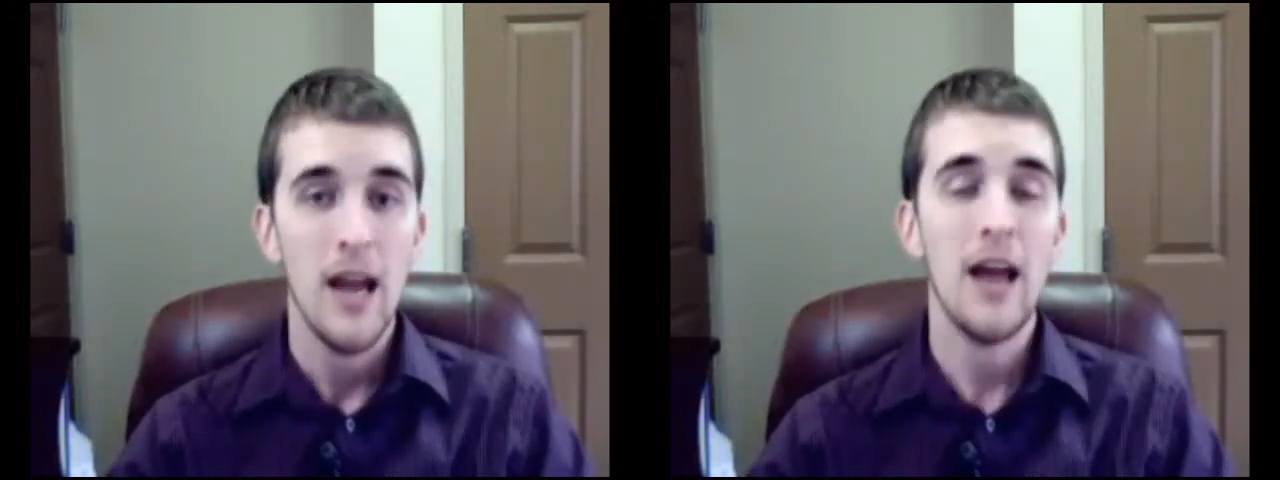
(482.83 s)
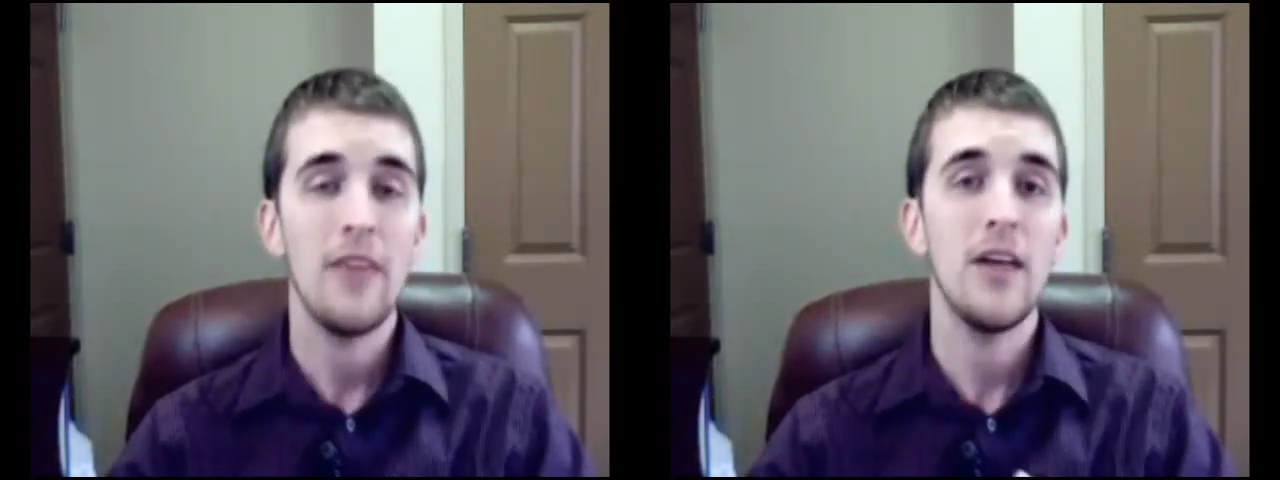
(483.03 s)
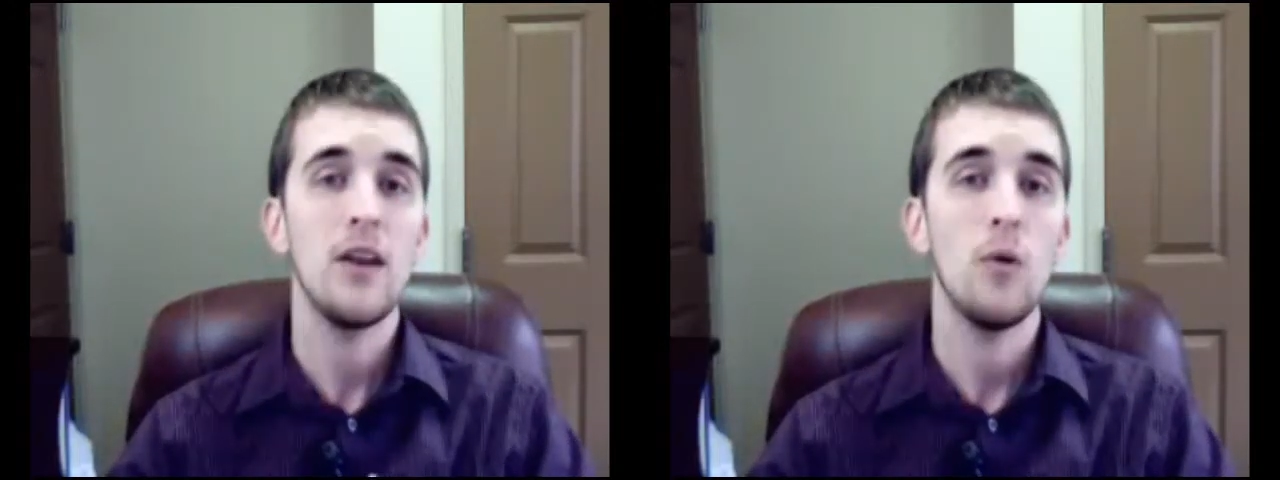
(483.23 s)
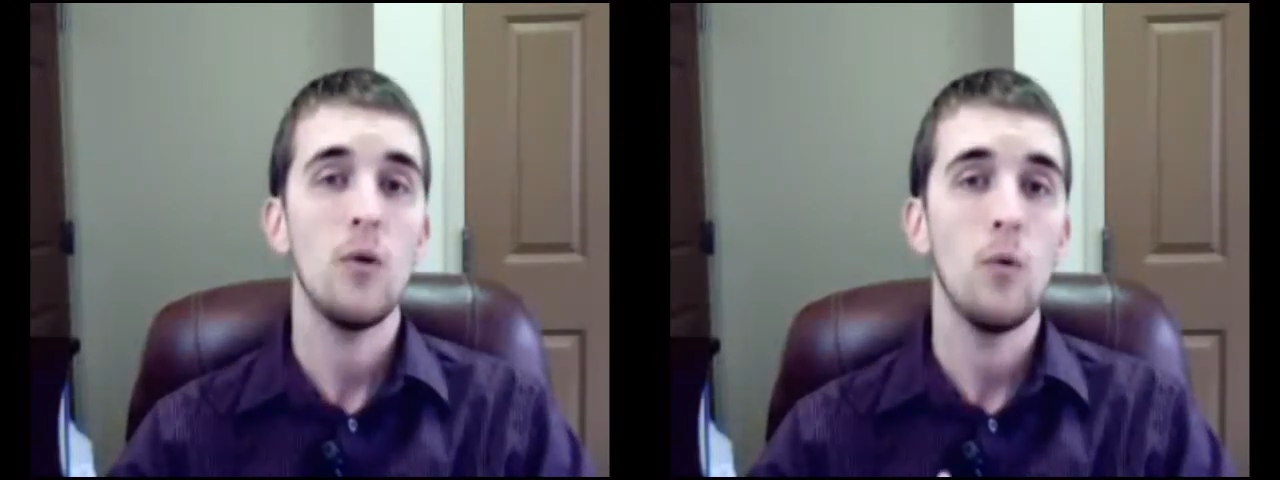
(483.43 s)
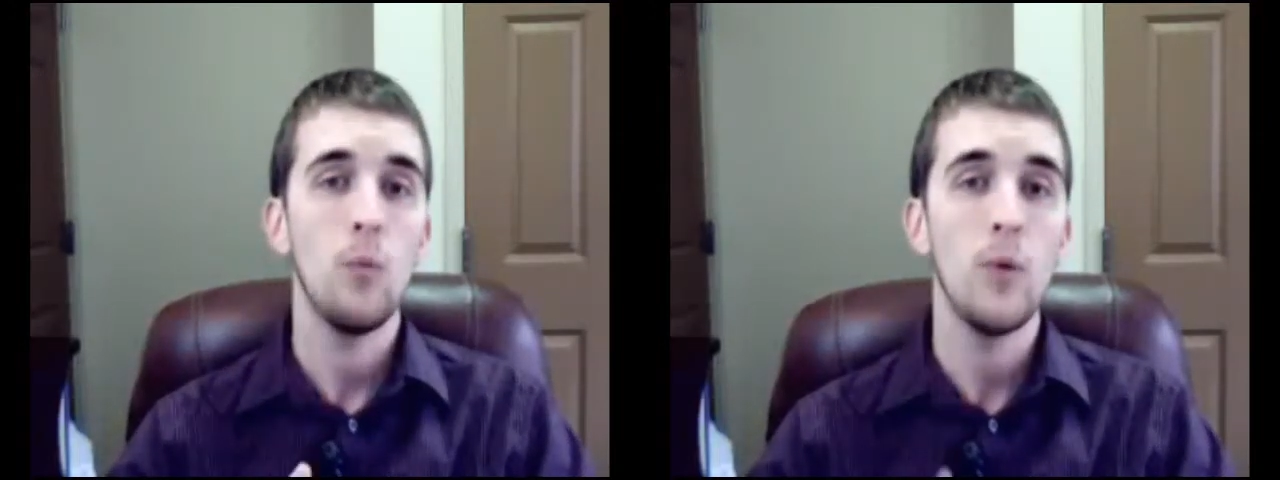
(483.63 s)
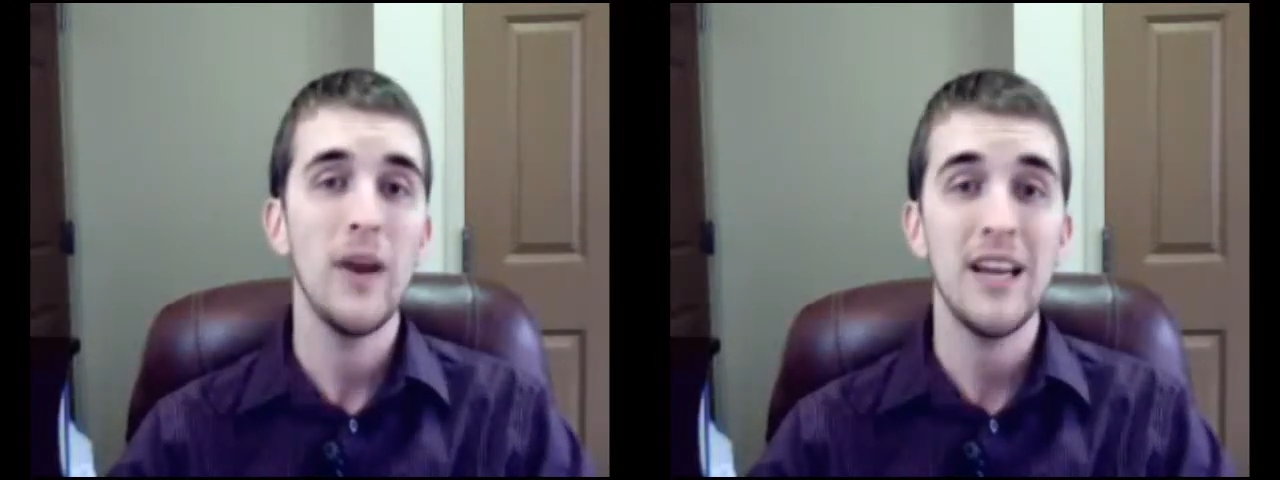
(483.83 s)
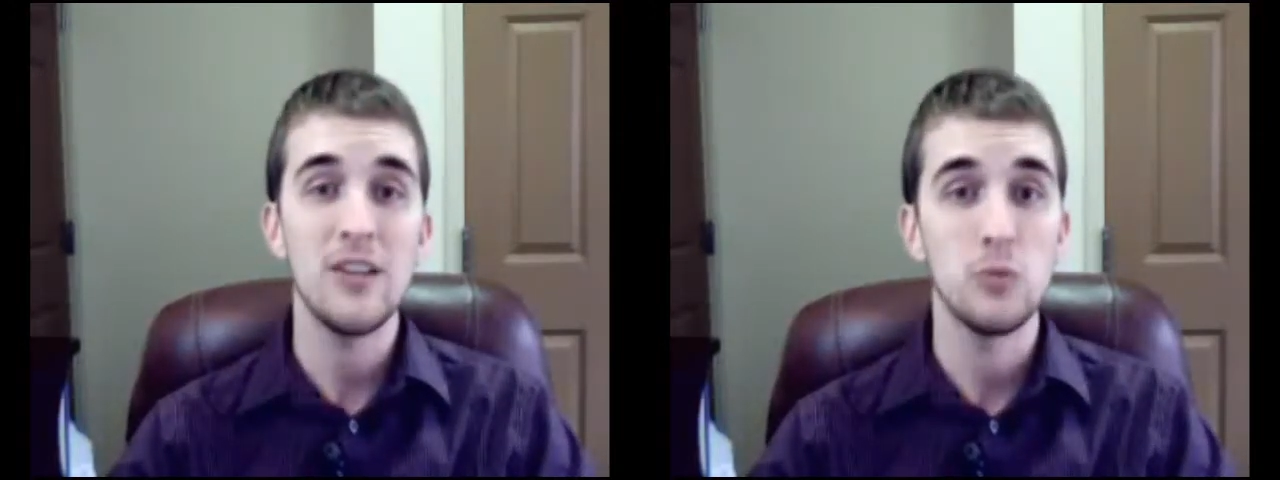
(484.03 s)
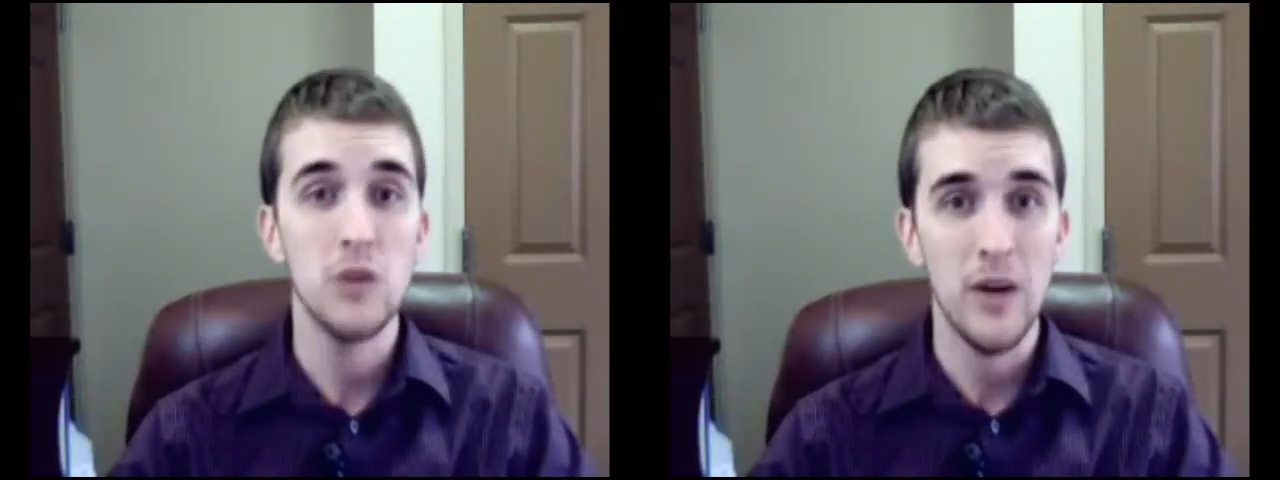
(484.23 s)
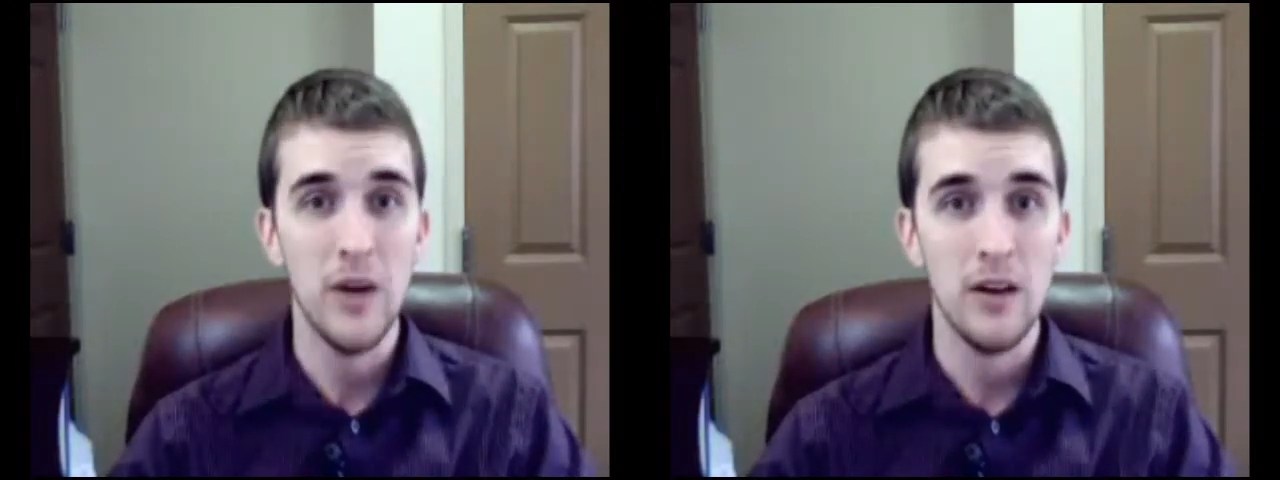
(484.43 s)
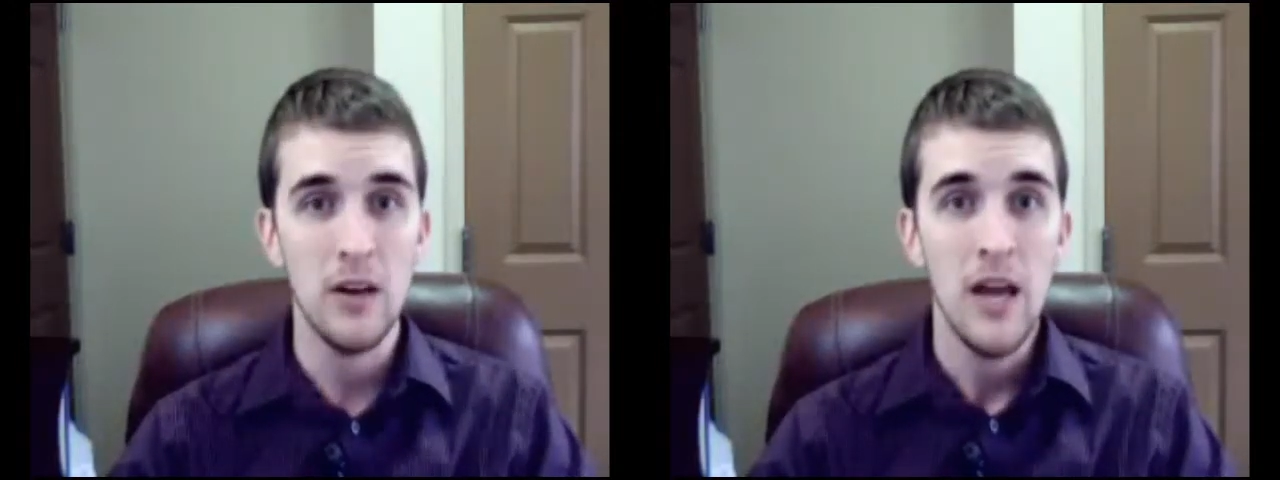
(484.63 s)
and then when it gets
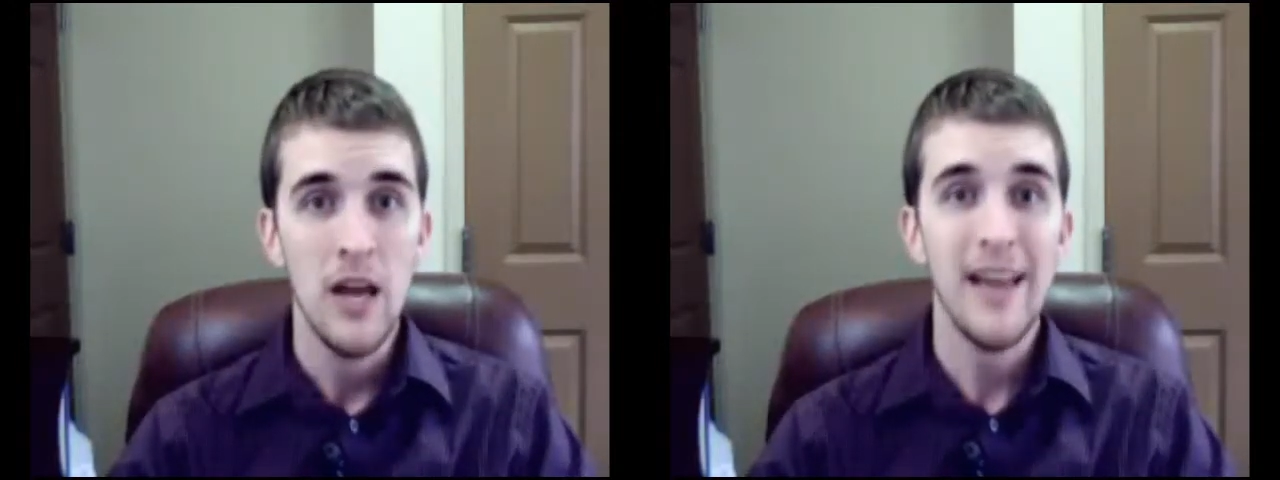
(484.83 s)
rewritten,